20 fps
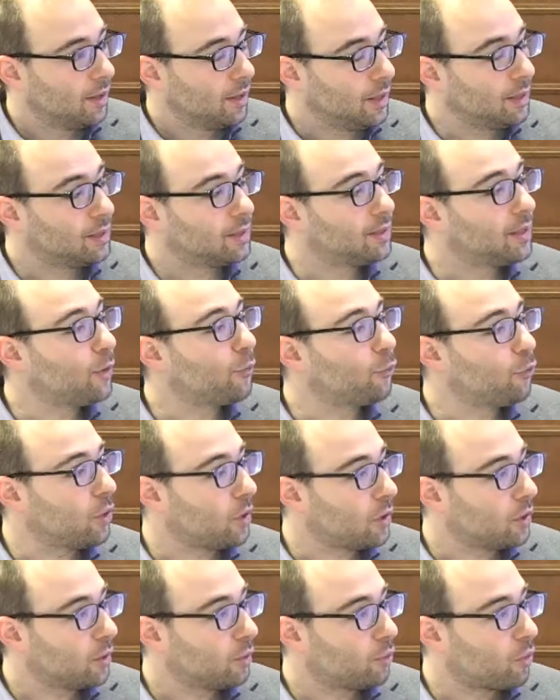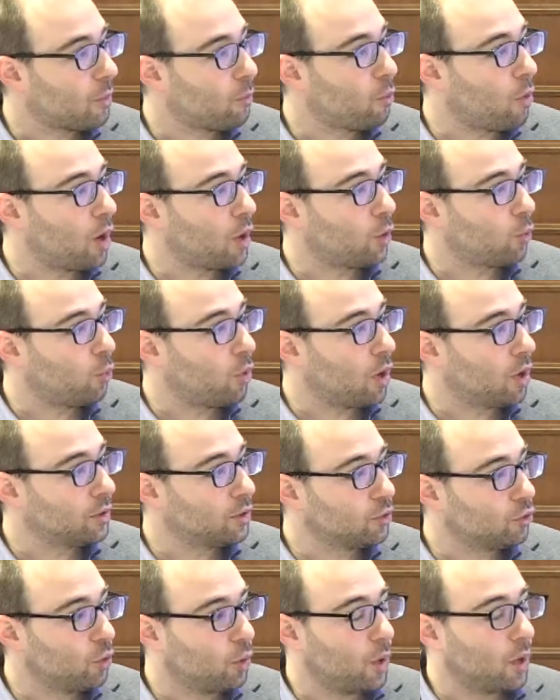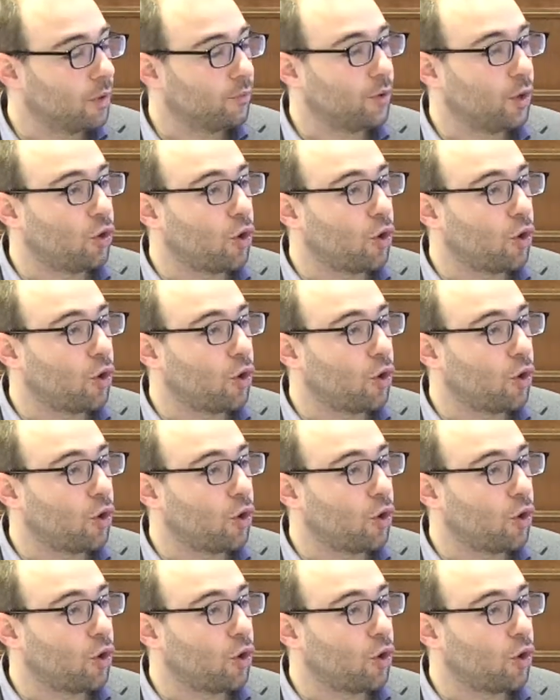is different from what it was during the